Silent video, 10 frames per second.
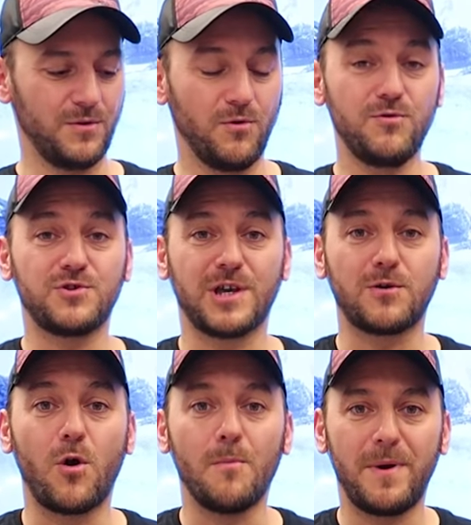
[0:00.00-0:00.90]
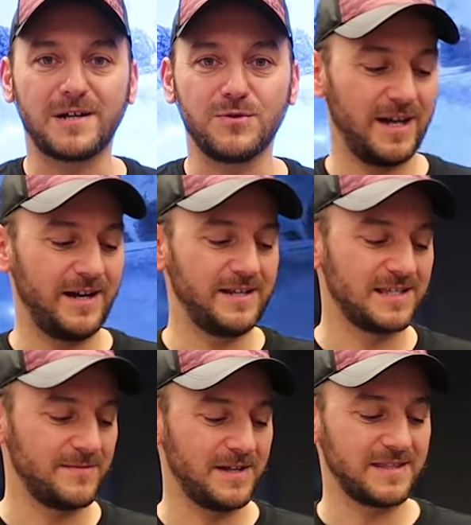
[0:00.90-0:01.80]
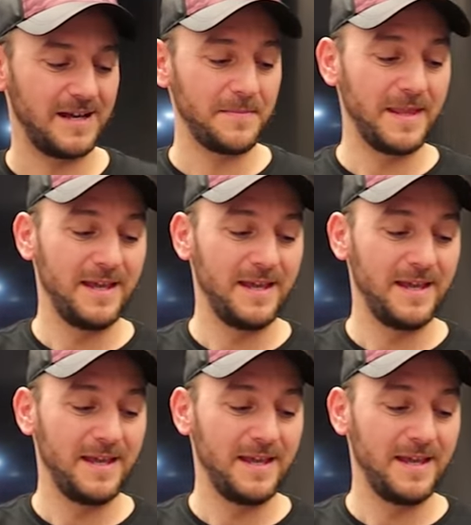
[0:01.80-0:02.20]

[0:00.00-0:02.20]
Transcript: oldukça kompakt ve aynı zamanda